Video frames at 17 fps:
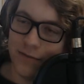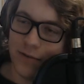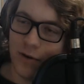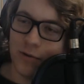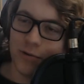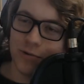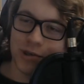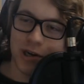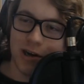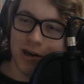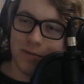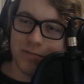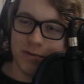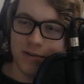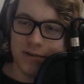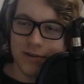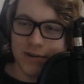
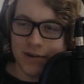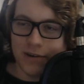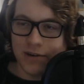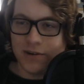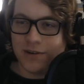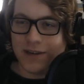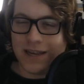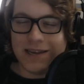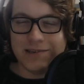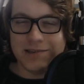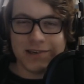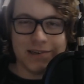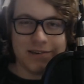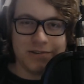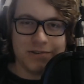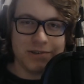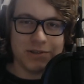Photoshop.
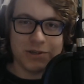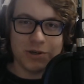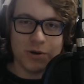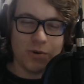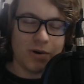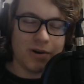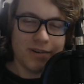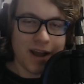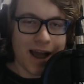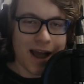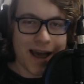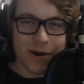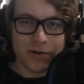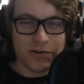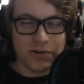Easy. Just go on at